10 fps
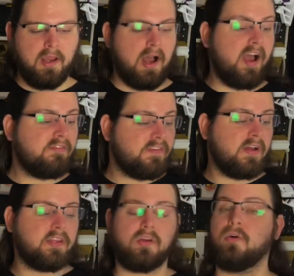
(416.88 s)
I
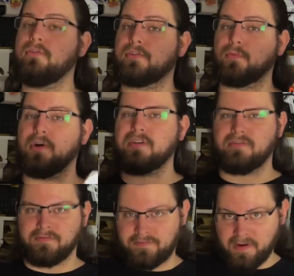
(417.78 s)
found that the holster
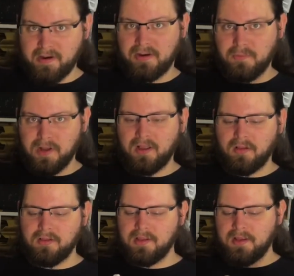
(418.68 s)
works very
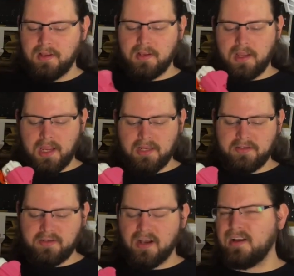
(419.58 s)
well.
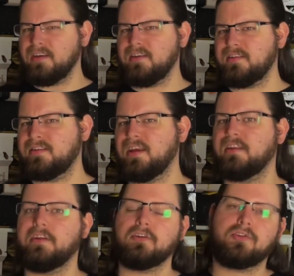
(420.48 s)
It does get a
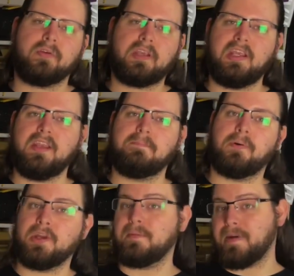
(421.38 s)
little tricky
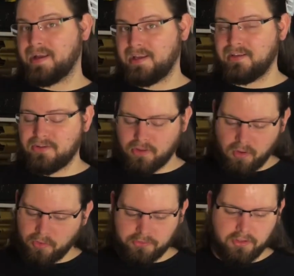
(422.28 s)
putting it back into the
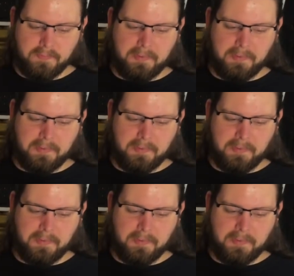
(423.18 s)
holster